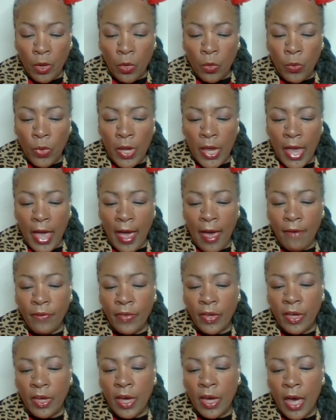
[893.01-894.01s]
We have
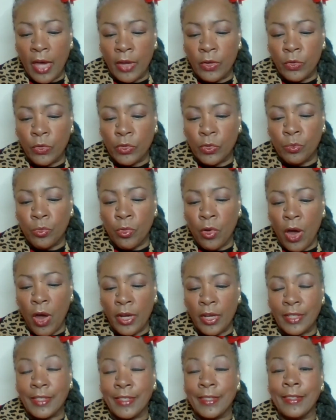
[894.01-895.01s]
a God who's
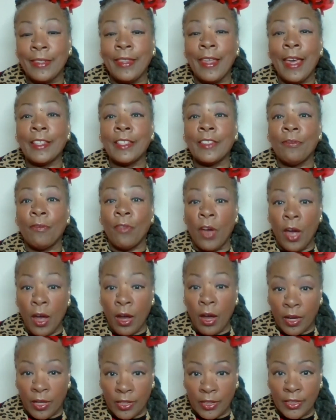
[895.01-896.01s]
brought us thus
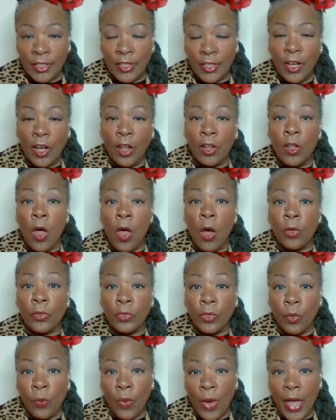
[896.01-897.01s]
far along
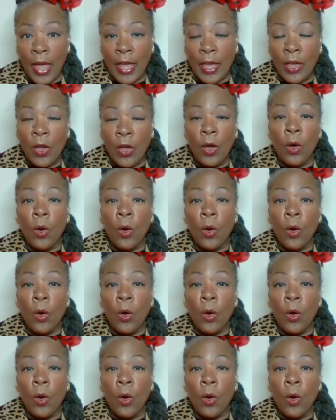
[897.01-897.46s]
the way,